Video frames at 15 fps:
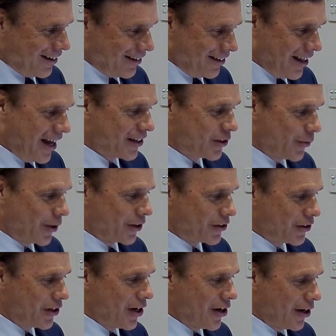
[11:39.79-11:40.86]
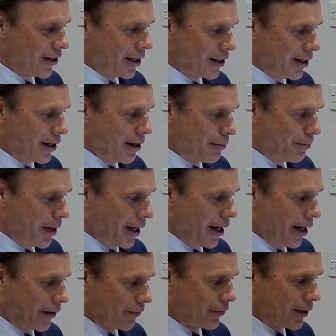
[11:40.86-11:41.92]
that's where Saul ended up
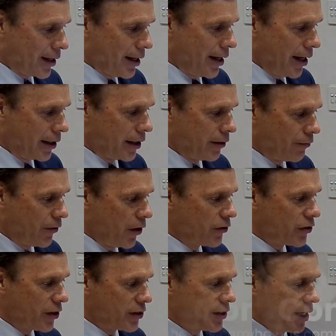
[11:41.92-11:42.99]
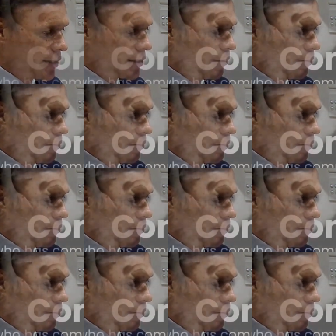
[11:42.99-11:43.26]
being. And Confucius says a